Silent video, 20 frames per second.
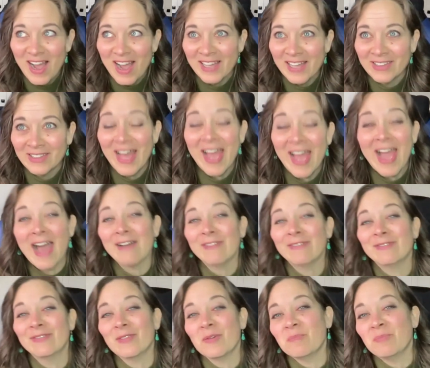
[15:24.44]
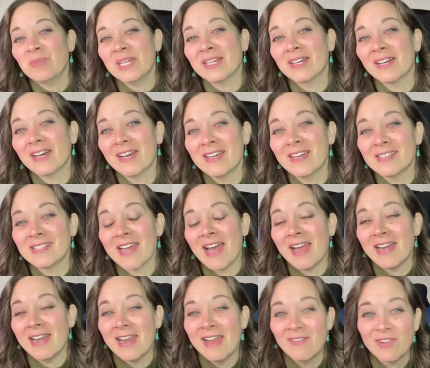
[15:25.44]
I laugh because
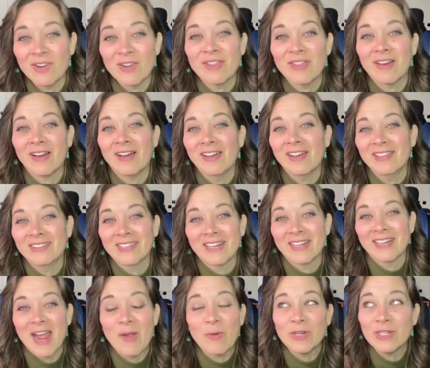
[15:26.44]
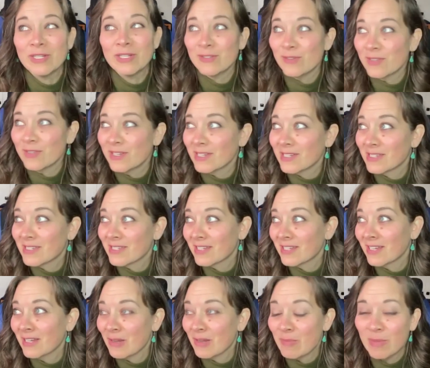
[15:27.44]
I never thought that I would do
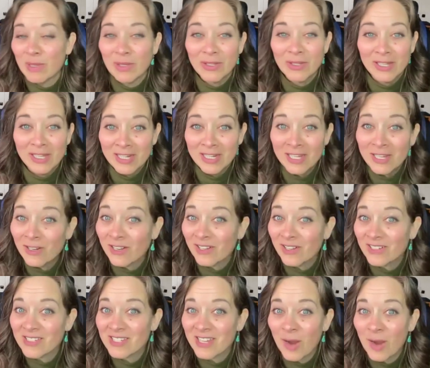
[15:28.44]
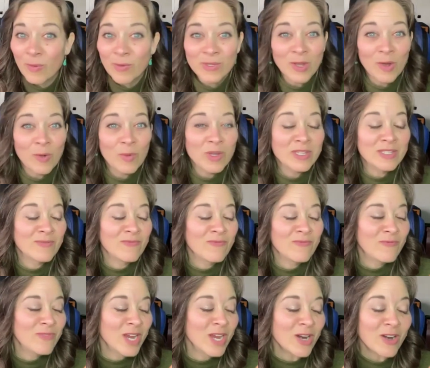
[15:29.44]
this in a million years. I was always
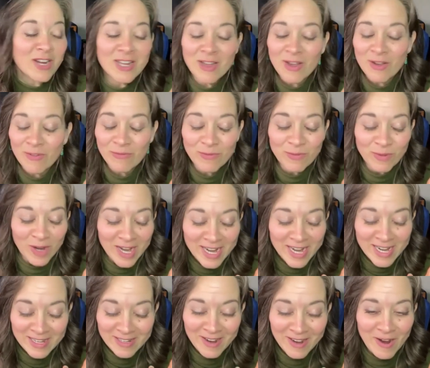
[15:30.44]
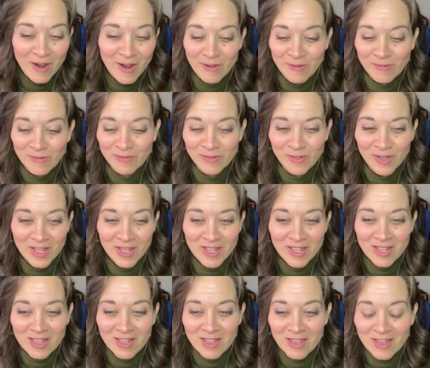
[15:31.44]
very afraid of
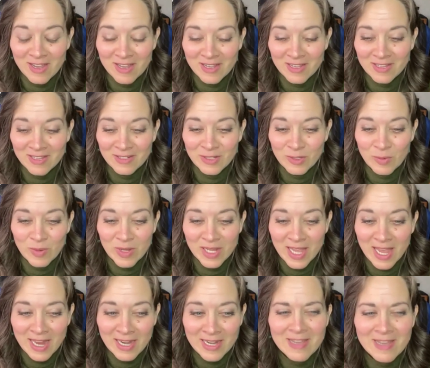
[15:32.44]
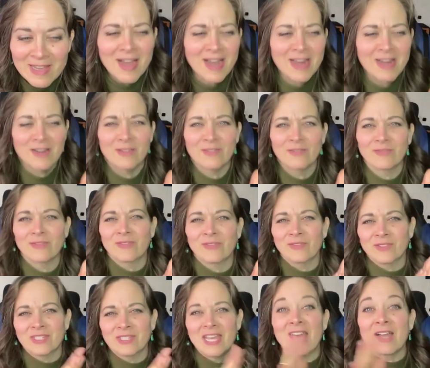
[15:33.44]
doing any kind of
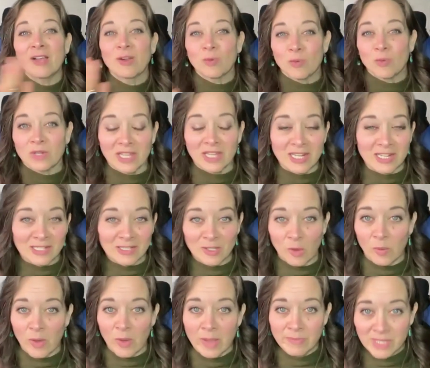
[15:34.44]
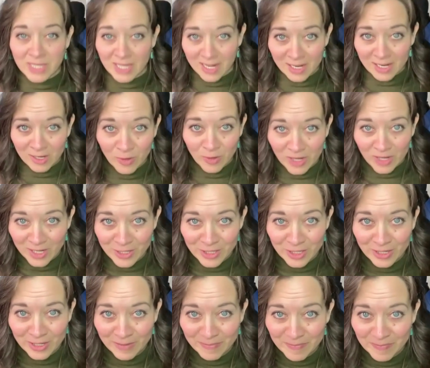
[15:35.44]
tech related to website
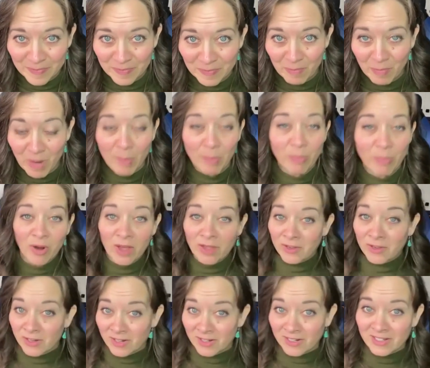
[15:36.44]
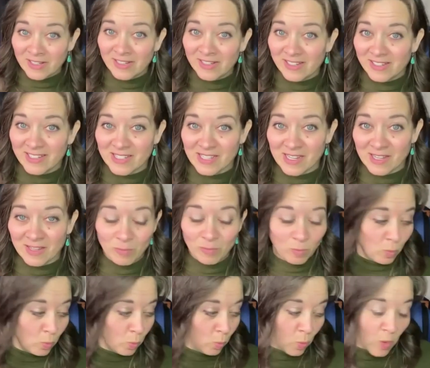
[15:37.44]
creation. My brother is a
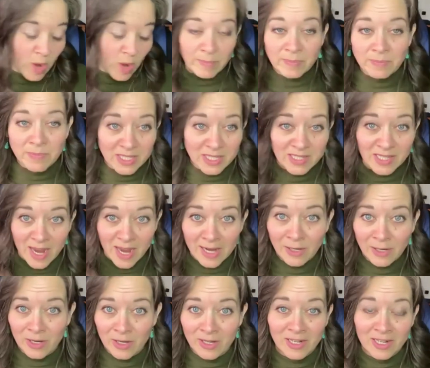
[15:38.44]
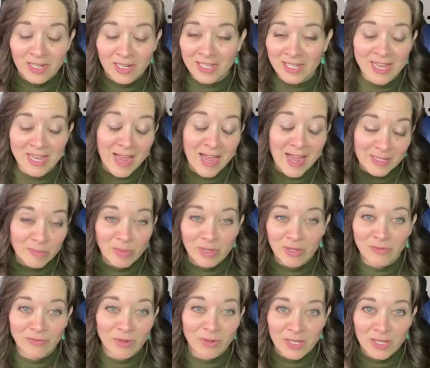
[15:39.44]
web designer and he has
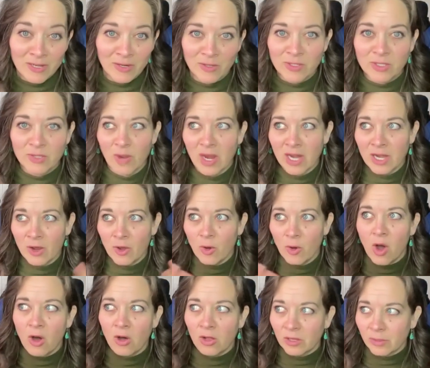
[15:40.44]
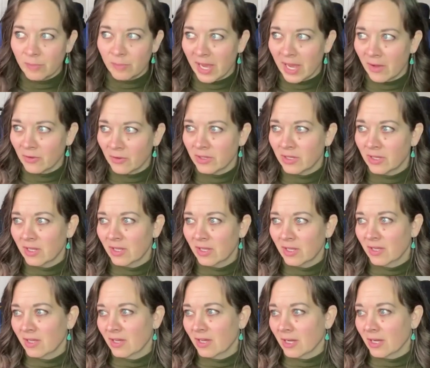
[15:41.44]
been for years. So I know all about,
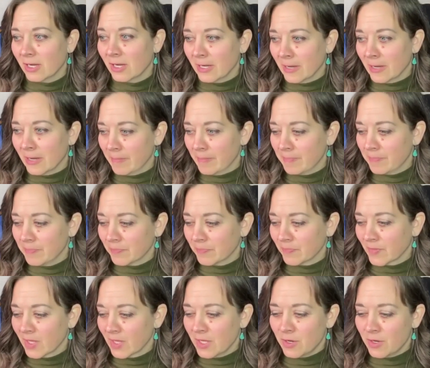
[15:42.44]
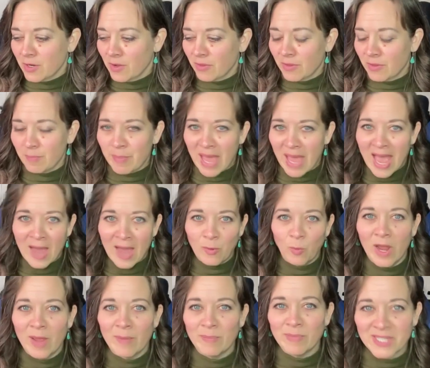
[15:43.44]
the
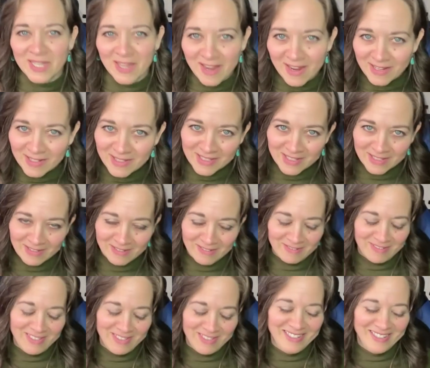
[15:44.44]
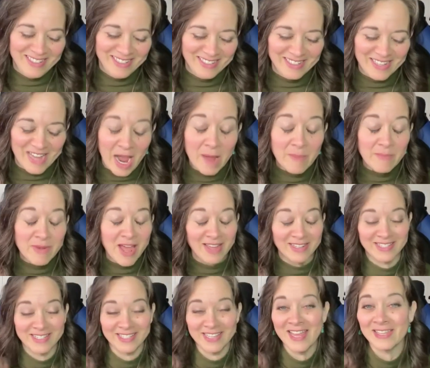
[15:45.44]
bad websites. And I'm
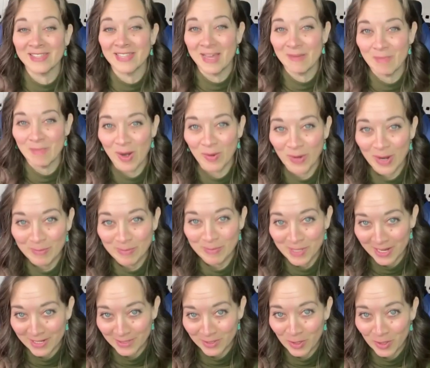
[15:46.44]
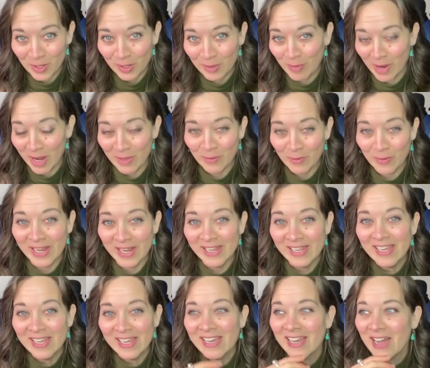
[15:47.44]
not saying that my website's good, by the way.
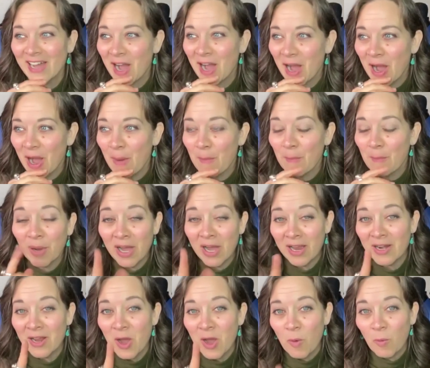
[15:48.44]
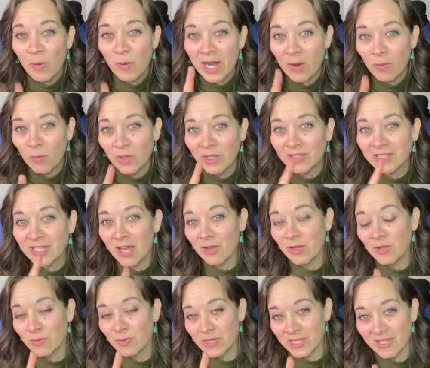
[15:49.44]
But what I will
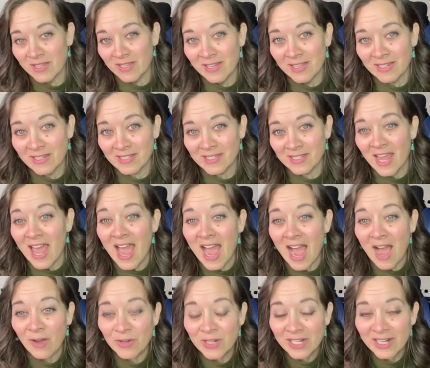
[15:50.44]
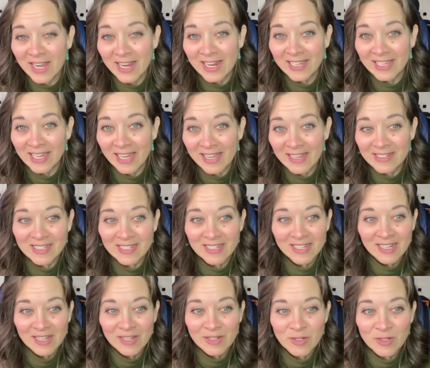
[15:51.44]
tell you is this: how did I get
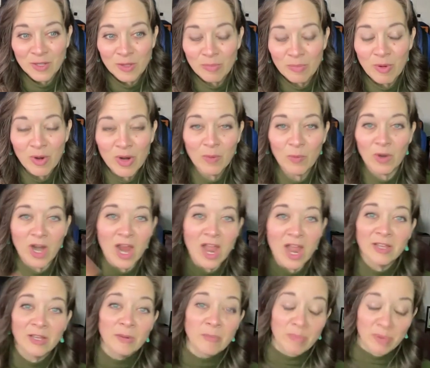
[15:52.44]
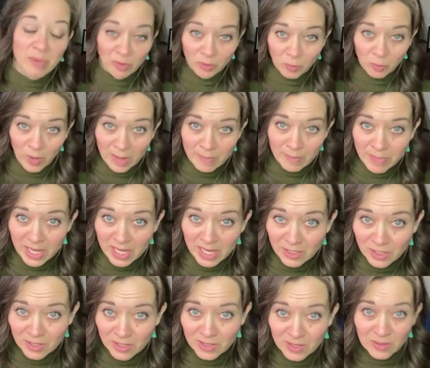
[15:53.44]
to the point where I could build web
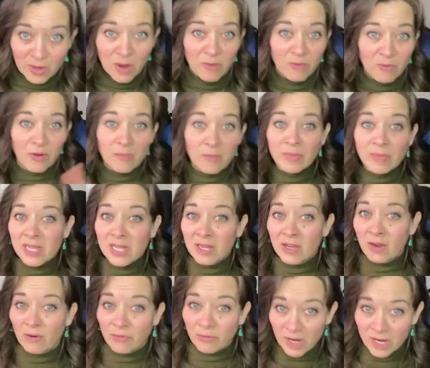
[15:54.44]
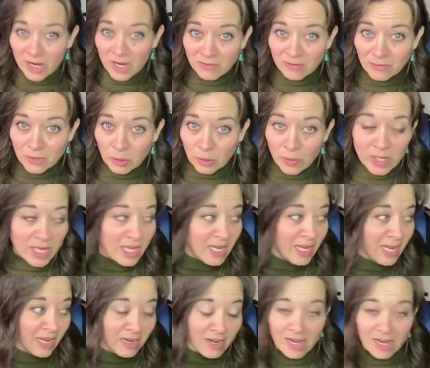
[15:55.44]
pages from being afraid of doing
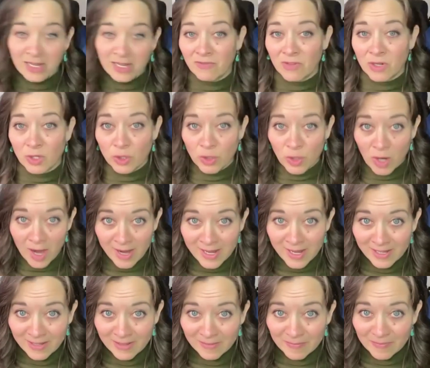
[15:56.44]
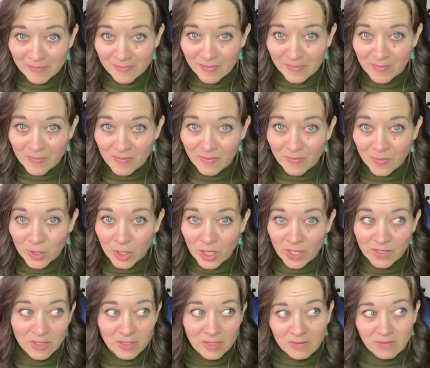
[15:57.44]
it and not even trying
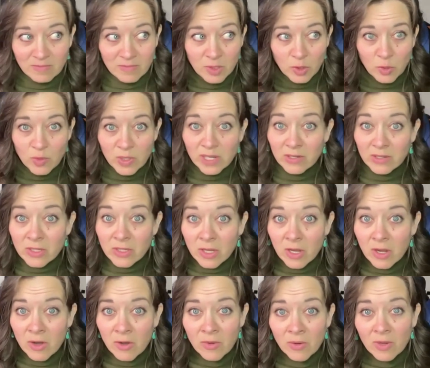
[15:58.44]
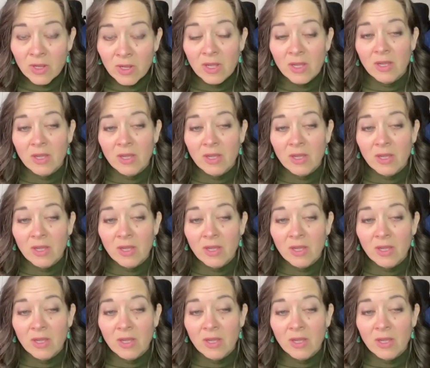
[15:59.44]
just 2 years ago?